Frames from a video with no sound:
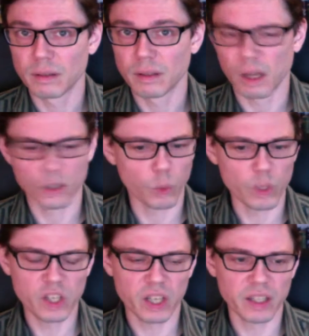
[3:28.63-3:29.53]
Under
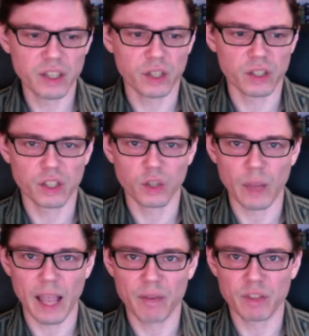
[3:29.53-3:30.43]
which conditions could
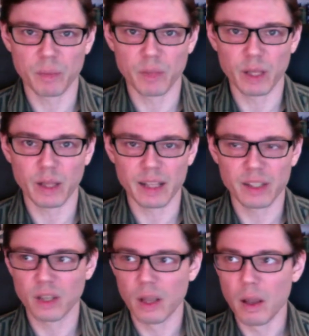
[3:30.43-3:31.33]
we have something
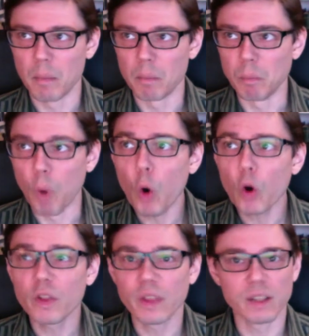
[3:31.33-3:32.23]
that's
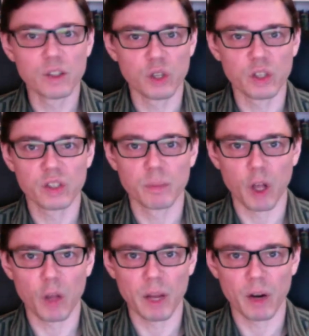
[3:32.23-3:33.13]
more than just
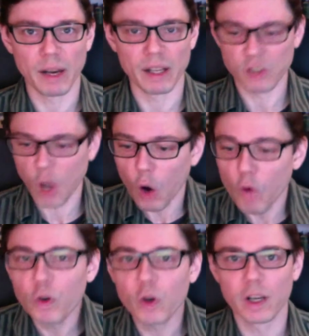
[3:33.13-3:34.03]
ball bearings,
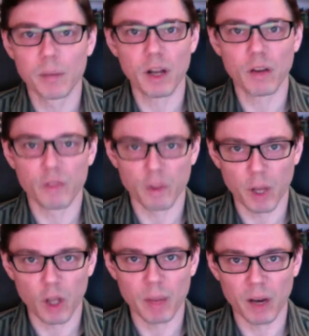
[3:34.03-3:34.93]
over and above the
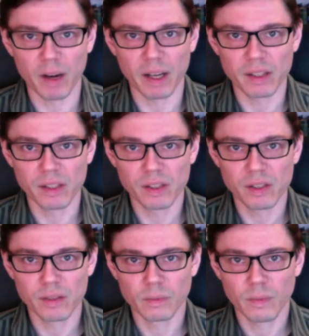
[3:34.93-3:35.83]
ball bearings?
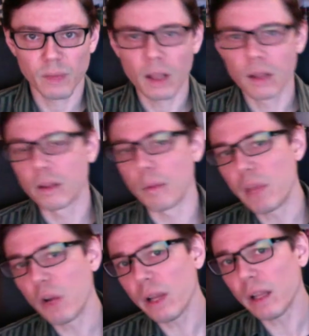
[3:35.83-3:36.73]
The
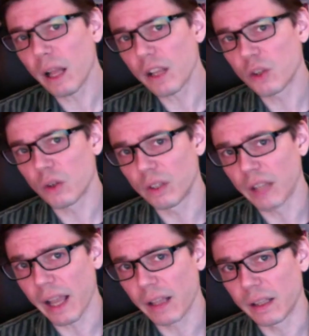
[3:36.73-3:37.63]
mereological
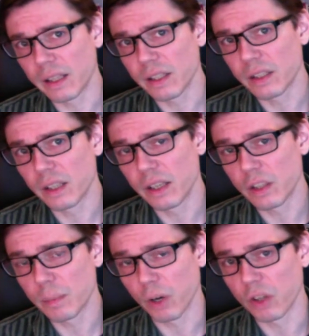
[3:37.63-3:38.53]
nihilist is
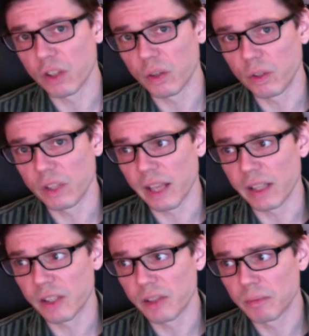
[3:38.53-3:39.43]
the person who
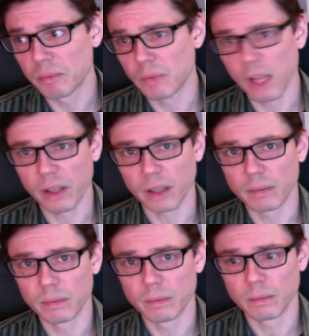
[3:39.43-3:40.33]
says nothing,
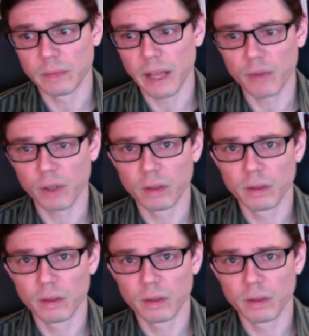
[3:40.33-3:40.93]
never.